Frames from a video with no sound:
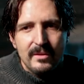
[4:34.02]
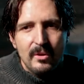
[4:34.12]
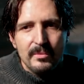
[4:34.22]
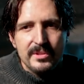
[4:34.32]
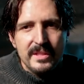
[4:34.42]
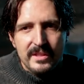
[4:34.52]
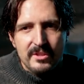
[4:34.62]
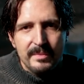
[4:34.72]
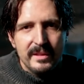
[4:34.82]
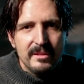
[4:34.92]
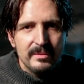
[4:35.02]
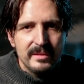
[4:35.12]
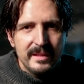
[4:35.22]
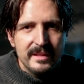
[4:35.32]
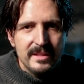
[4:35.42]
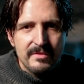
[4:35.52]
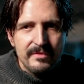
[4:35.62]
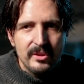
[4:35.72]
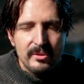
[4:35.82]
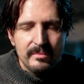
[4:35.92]
almost inexplicable. And in this
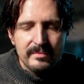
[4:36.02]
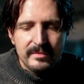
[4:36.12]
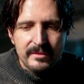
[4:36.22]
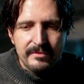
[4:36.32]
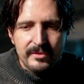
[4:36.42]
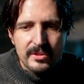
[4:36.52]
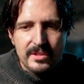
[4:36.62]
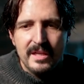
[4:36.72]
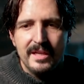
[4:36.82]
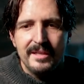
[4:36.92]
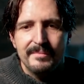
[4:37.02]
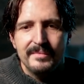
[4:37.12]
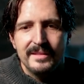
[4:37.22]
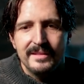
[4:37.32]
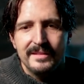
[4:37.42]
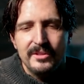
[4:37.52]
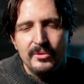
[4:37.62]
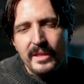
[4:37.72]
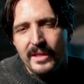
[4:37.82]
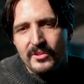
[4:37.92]
film, the first time that
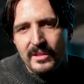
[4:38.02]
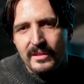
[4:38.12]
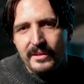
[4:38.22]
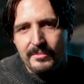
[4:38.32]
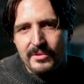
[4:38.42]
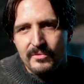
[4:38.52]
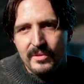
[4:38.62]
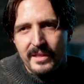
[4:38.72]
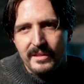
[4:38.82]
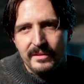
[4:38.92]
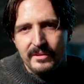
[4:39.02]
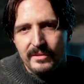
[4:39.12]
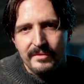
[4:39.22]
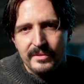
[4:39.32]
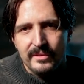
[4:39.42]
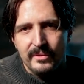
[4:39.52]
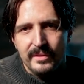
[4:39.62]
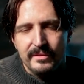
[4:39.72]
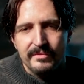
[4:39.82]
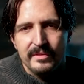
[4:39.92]
you catch a glimpse of Dracula, you're never
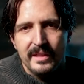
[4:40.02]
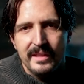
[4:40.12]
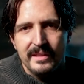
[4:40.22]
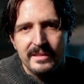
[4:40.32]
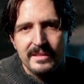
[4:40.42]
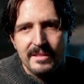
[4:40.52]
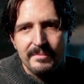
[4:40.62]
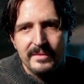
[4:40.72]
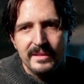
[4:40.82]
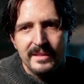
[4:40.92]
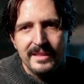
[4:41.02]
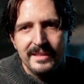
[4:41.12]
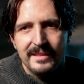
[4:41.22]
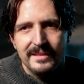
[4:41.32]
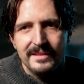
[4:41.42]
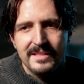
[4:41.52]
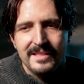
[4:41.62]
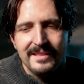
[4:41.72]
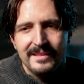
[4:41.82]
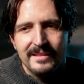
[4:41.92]
going to forget it. It's something that is,
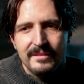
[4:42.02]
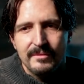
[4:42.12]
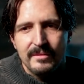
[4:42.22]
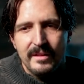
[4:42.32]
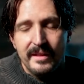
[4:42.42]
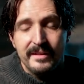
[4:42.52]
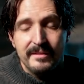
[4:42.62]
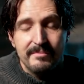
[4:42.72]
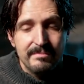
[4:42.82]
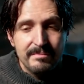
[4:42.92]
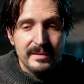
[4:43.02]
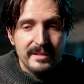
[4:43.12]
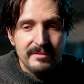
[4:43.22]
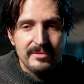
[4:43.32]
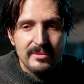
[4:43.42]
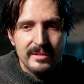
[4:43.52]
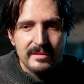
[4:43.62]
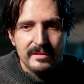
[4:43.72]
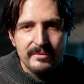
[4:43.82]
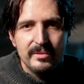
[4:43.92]
I believe, going
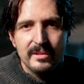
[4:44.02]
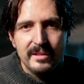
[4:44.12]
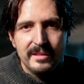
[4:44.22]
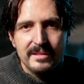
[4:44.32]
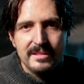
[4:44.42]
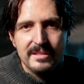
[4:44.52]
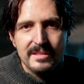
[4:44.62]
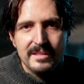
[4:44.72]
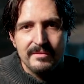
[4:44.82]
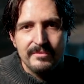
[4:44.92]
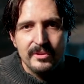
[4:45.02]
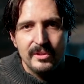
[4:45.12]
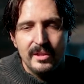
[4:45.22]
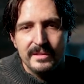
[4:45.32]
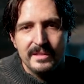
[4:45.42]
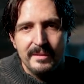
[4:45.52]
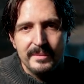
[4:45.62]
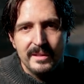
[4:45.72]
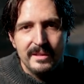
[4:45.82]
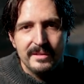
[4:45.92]
to live with audiences for a long time
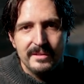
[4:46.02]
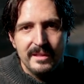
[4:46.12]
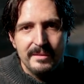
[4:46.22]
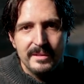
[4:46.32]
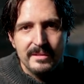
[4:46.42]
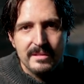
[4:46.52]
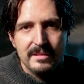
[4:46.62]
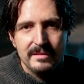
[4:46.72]
and haunt their nightmares.